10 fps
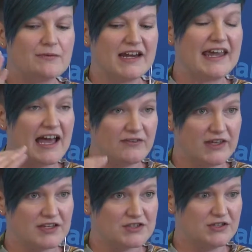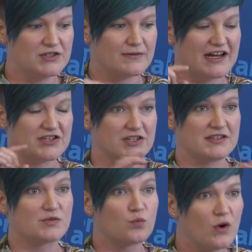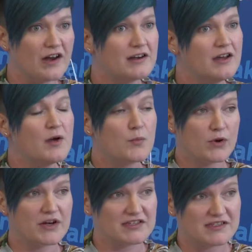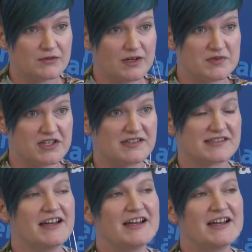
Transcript: really heavy in two directions. One, product descriptions.